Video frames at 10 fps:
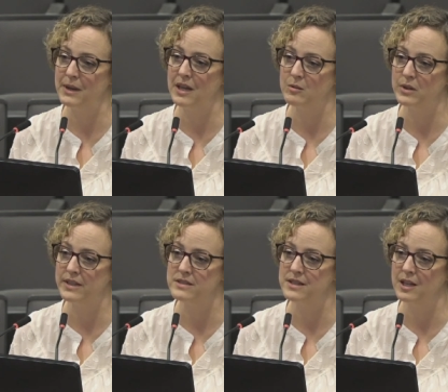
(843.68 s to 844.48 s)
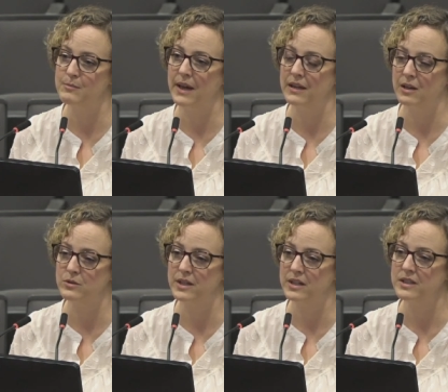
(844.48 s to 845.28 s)
and making plans to get back
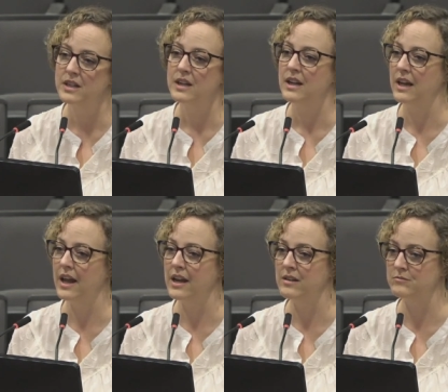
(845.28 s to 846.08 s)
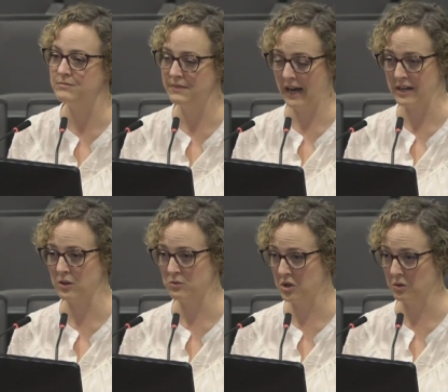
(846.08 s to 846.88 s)
out there. And I
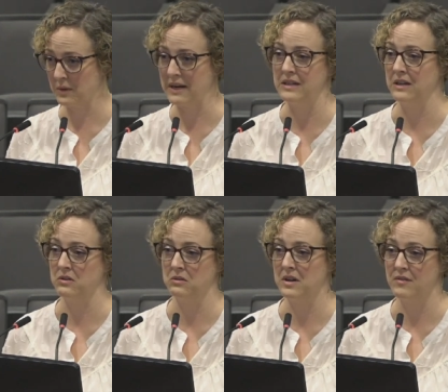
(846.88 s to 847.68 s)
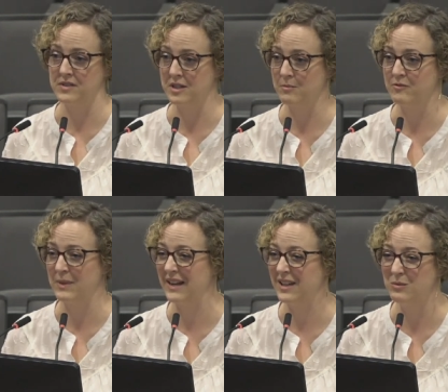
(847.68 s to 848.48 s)
don't know right now off the top of
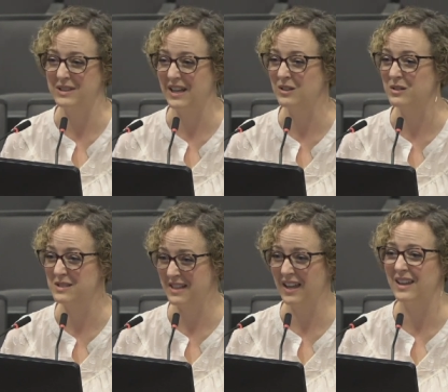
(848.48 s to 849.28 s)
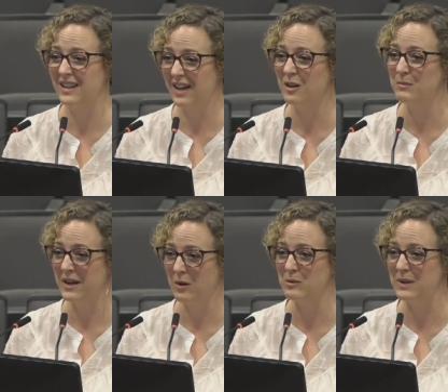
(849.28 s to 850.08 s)
my head what that looks like,
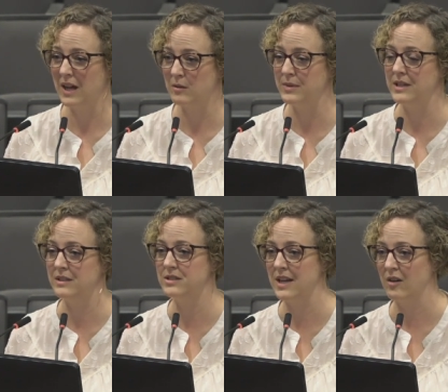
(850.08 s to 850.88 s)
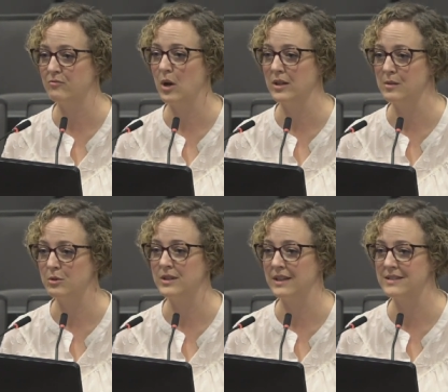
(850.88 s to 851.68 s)
and I would be happy to have Molly
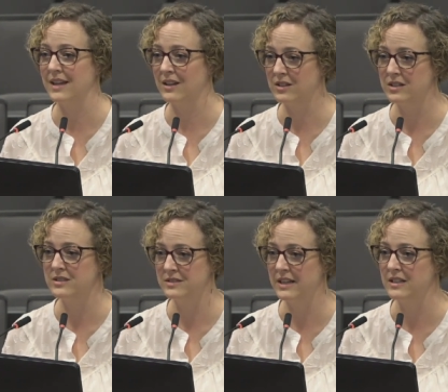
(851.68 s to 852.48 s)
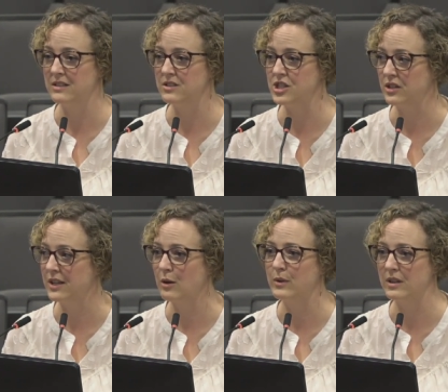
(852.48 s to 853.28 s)
put that together and share
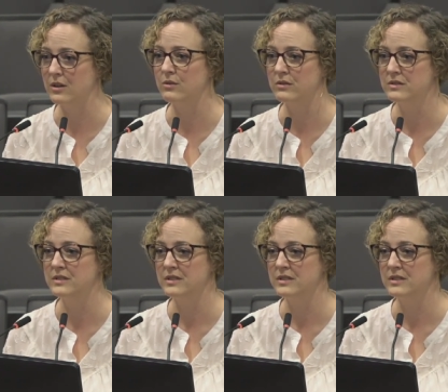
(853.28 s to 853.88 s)
that with you.